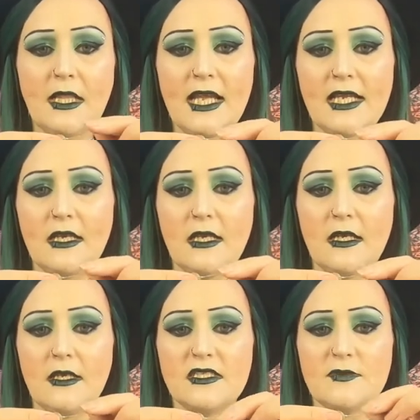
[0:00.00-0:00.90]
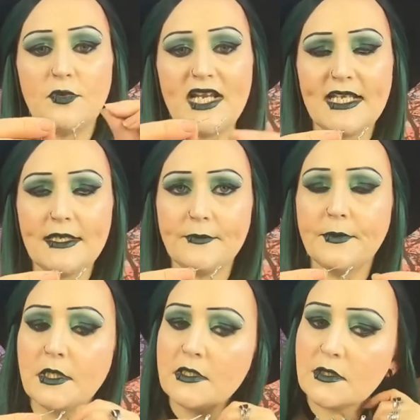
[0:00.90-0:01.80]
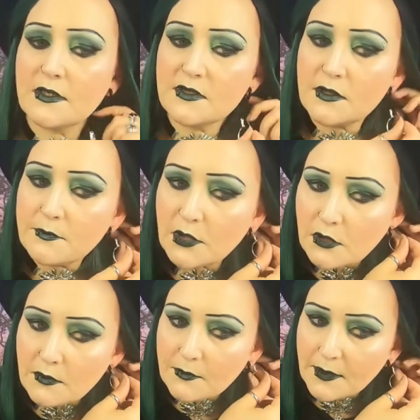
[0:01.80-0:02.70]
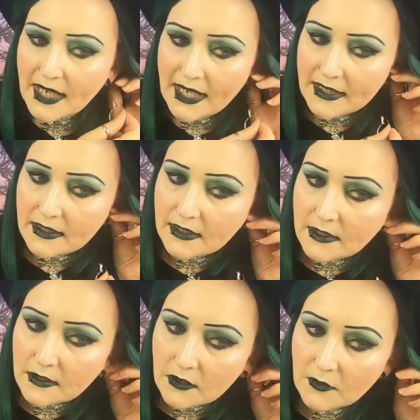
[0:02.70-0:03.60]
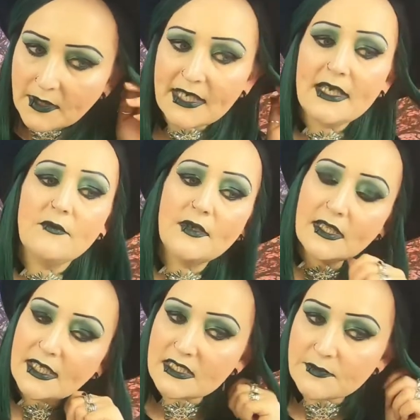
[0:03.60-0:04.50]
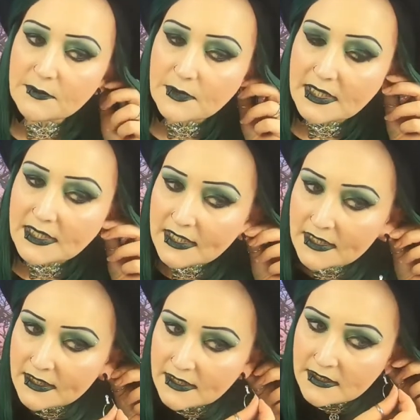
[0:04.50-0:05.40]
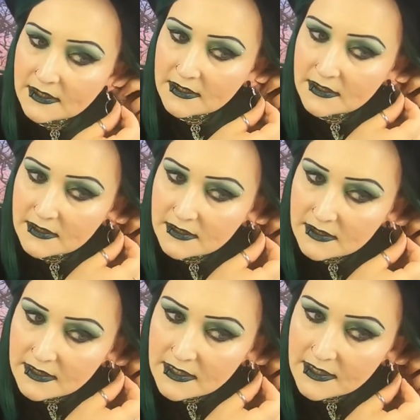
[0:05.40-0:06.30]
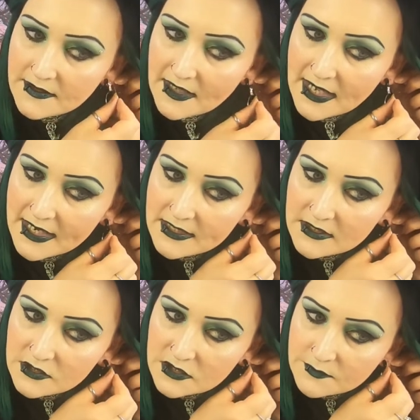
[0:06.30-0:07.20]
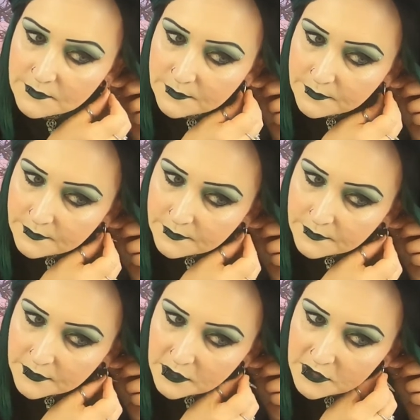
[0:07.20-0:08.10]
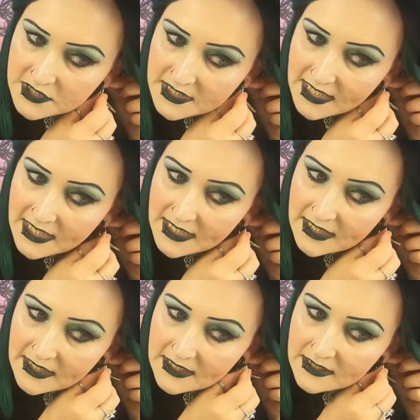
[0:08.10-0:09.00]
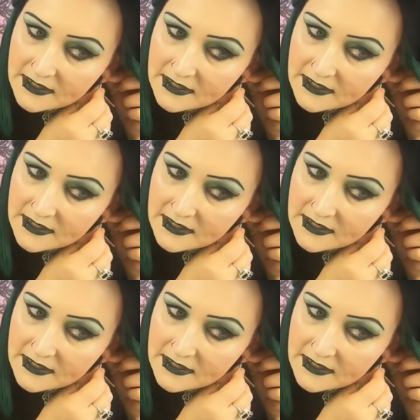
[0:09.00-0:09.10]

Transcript: like a spring. So as you pull them back, oh, my ear really has been bleeding. And then just push in.